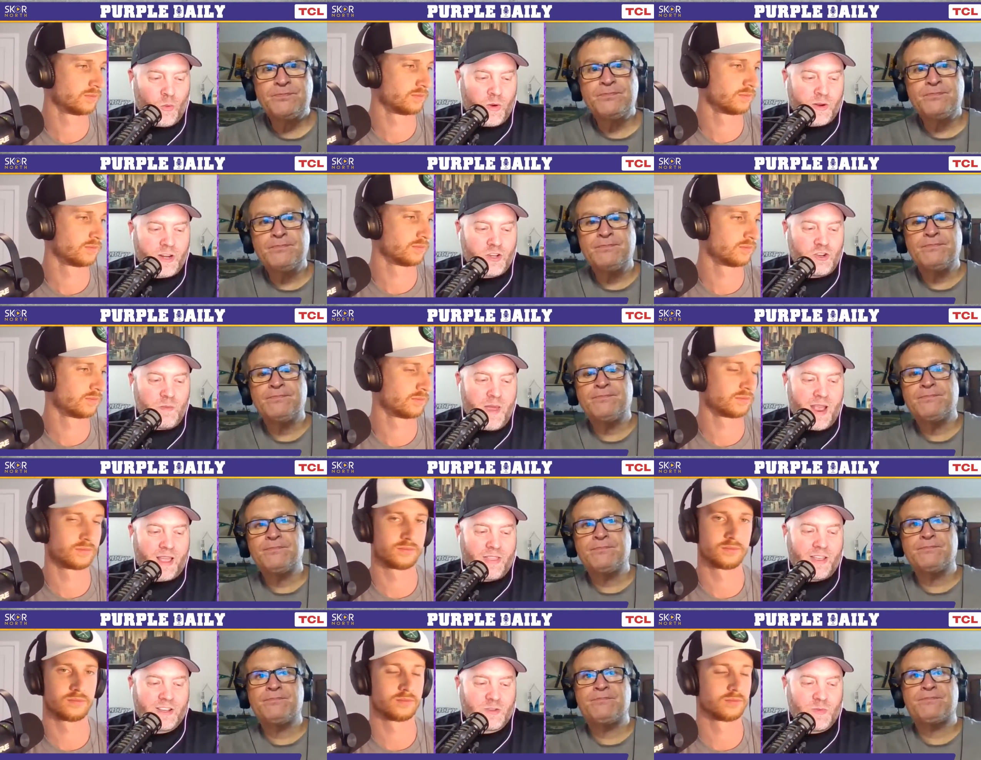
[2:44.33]
Speaker 1: what did you make
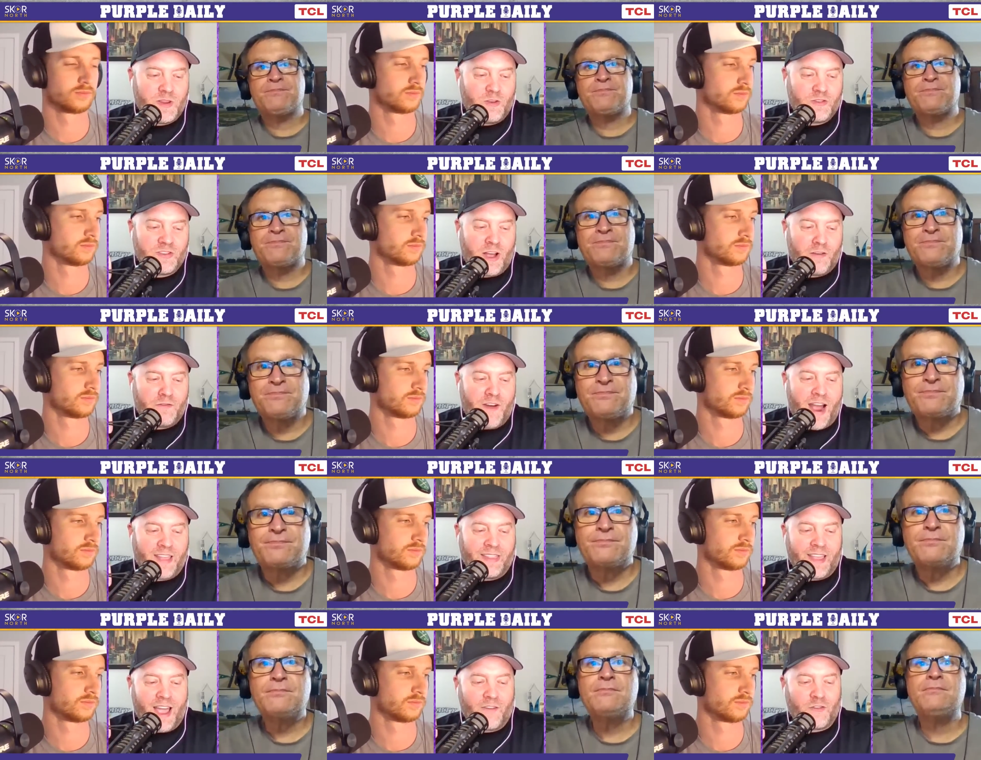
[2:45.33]
of this when you saw
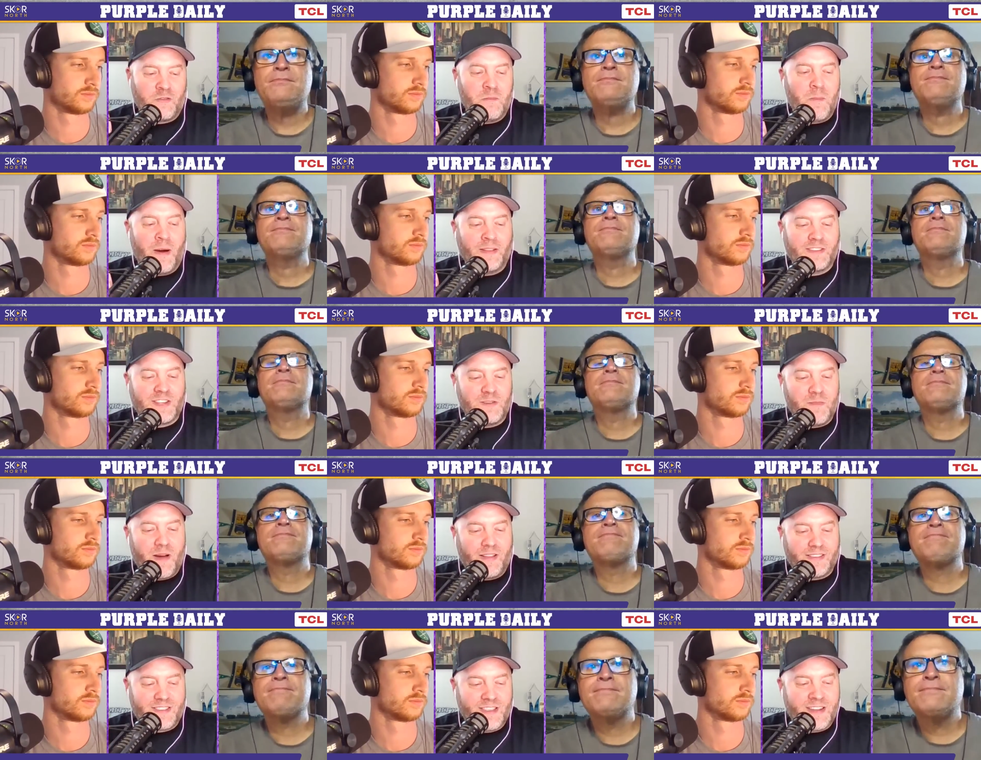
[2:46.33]
finally, after months and
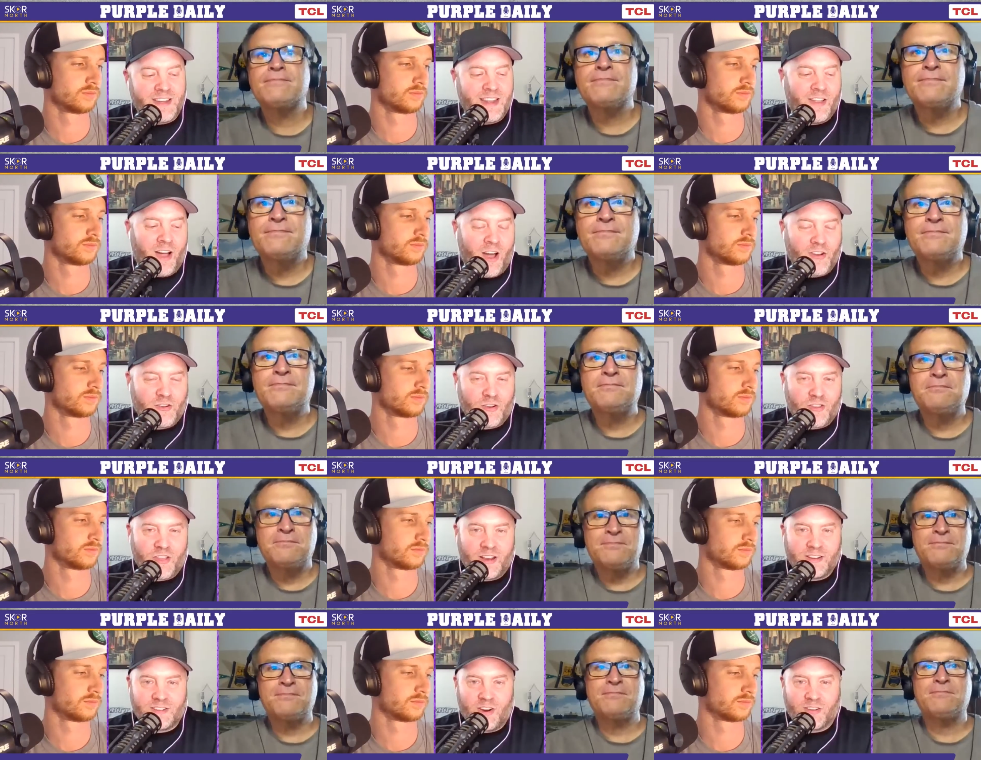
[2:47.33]
months, the Neil Hunter
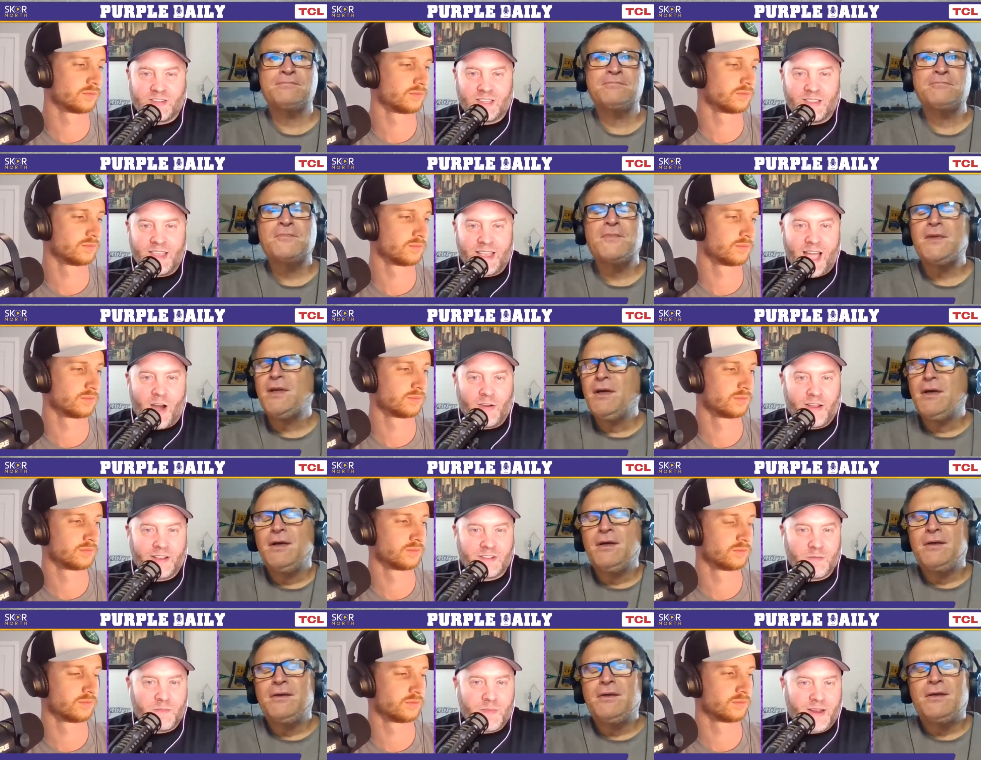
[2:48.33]
thing starts to leak out
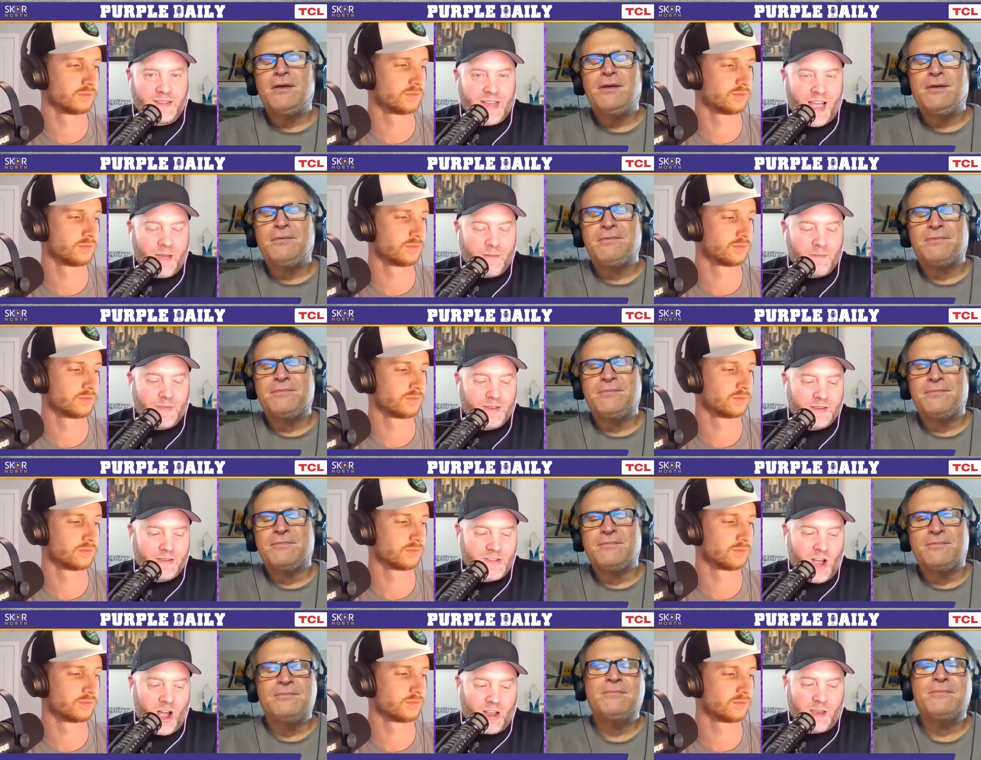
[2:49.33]
as a big time
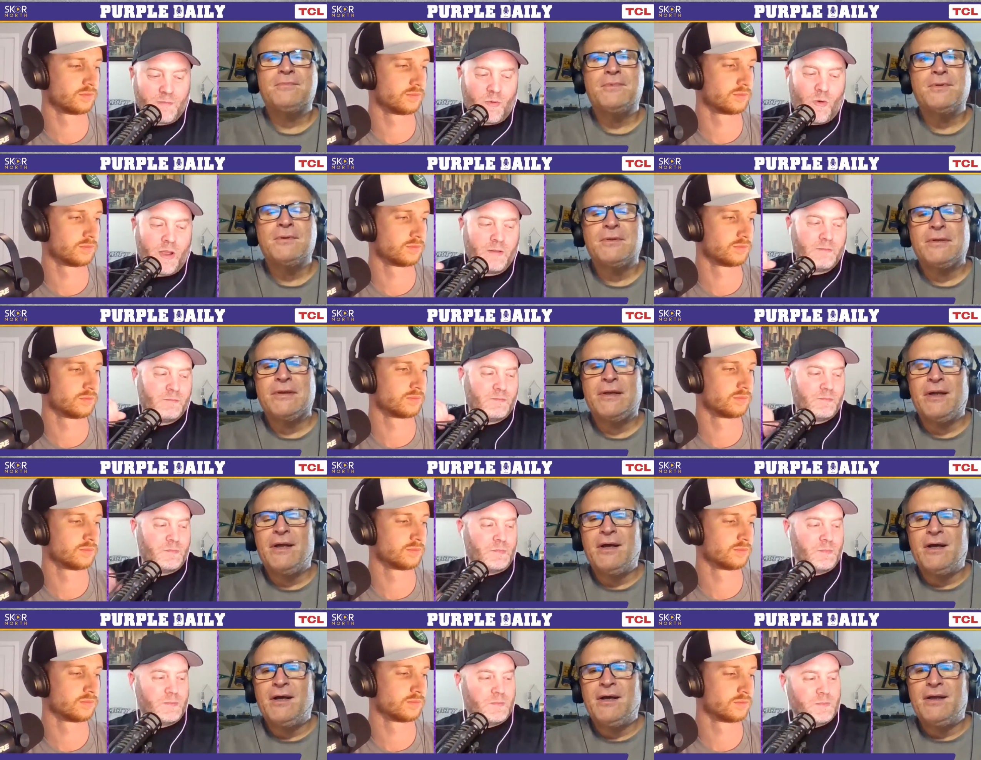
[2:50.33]
Speaker 2: talking point?
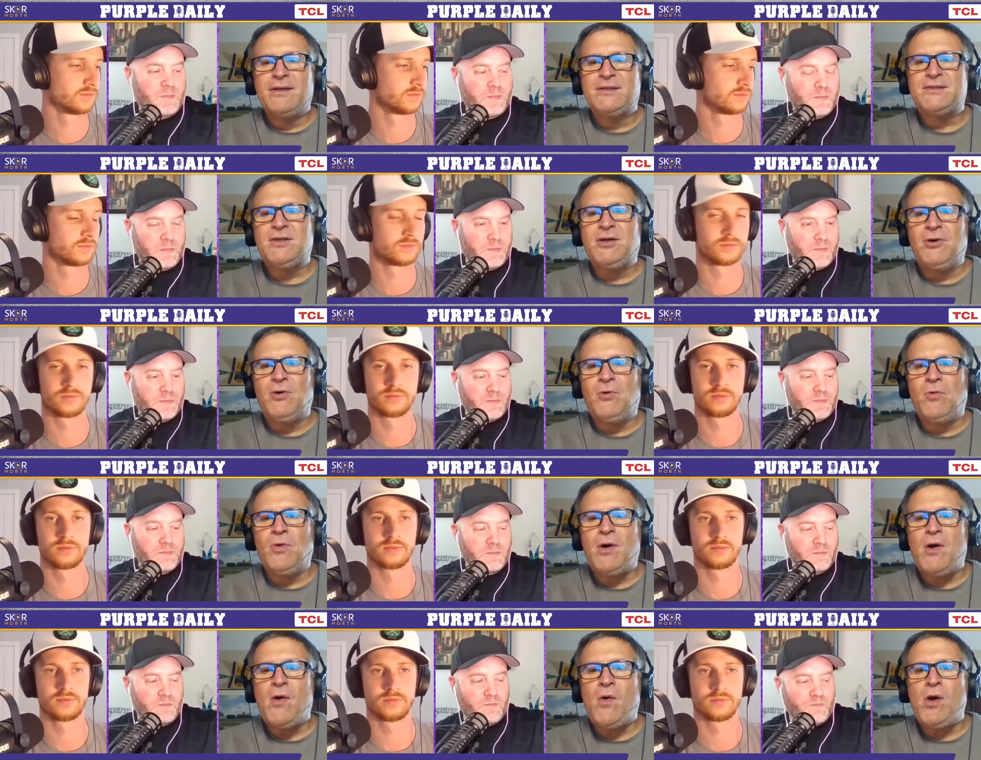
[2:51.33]

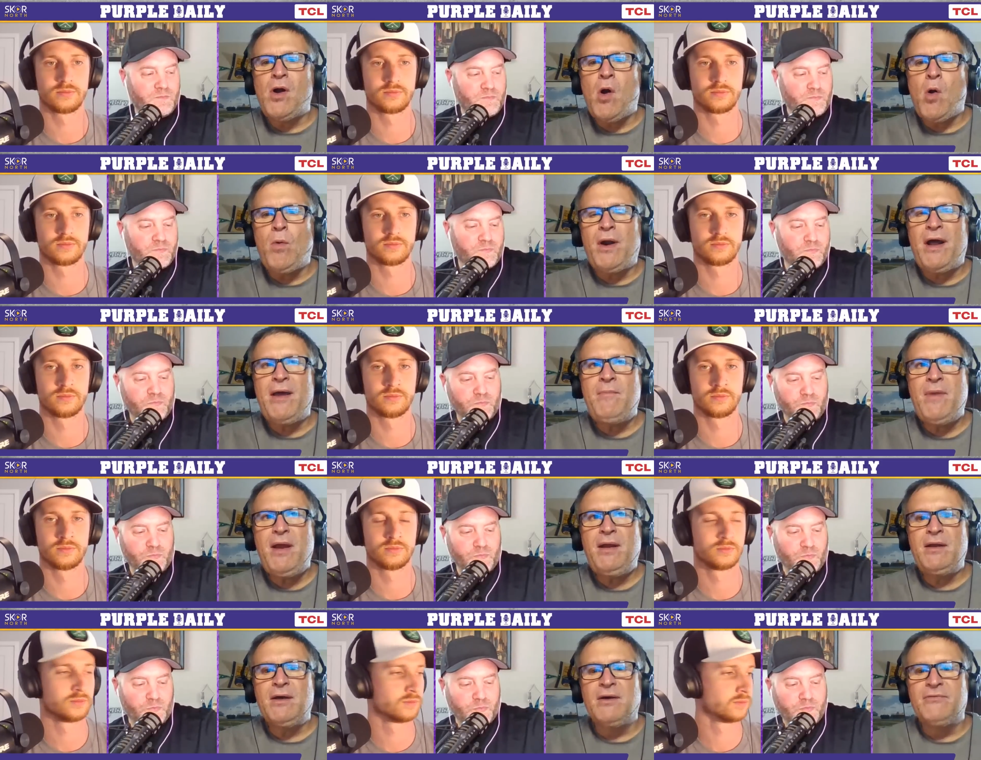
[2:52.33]
So, what I
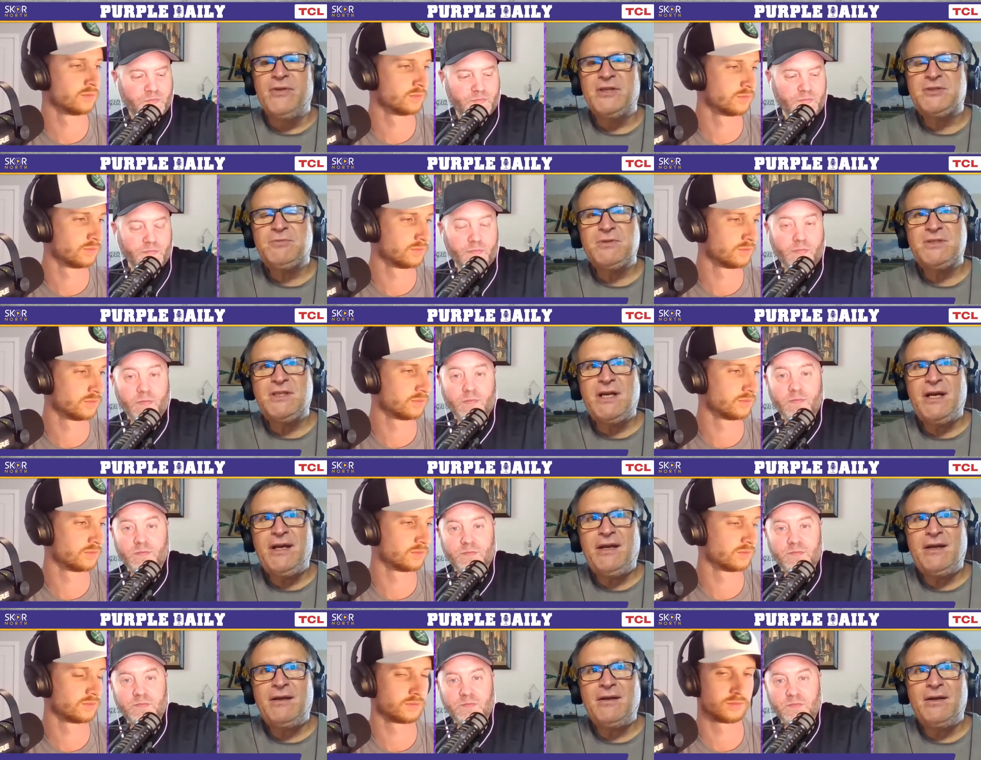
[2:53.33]
made of this was
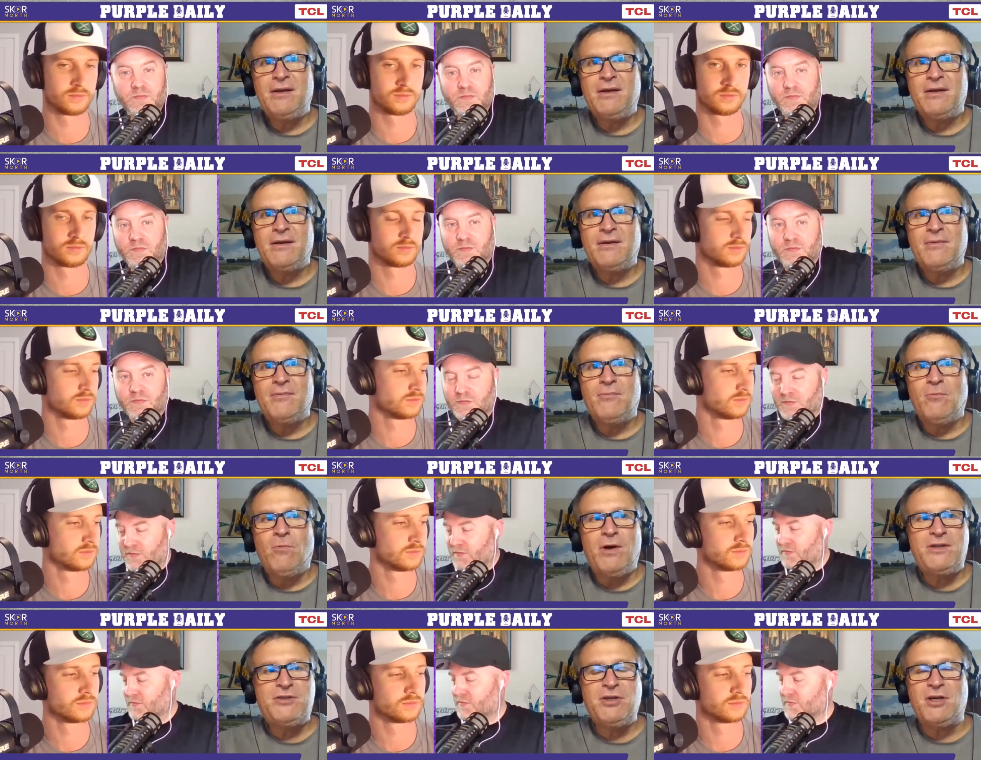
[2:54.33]
saying,
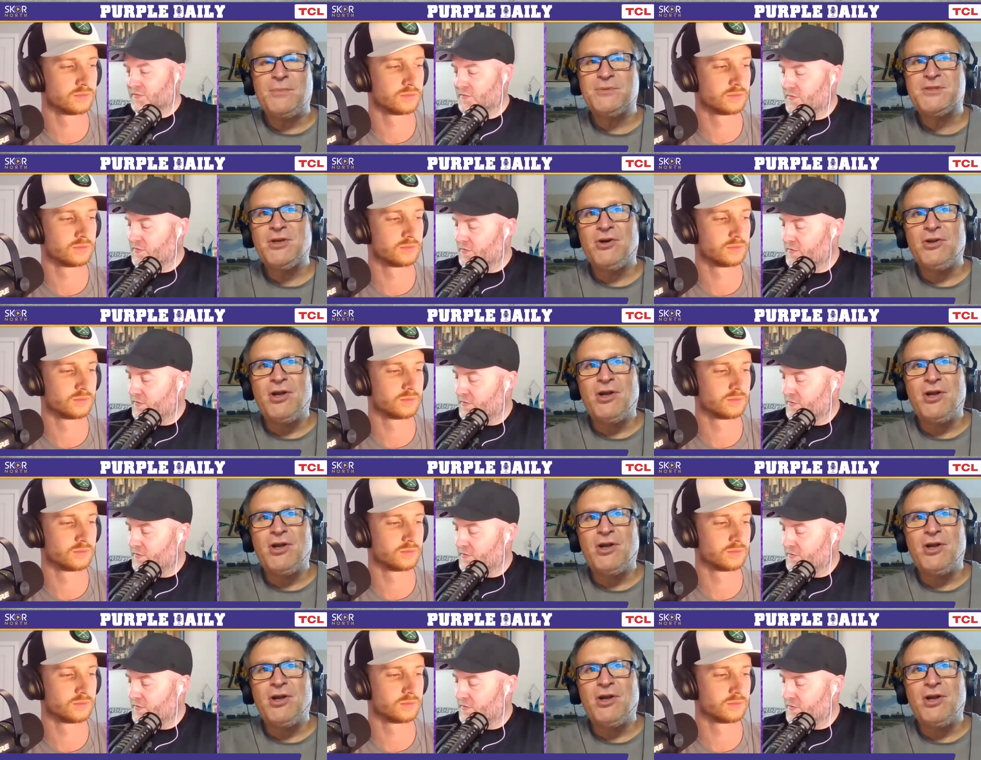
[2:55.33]
what took them so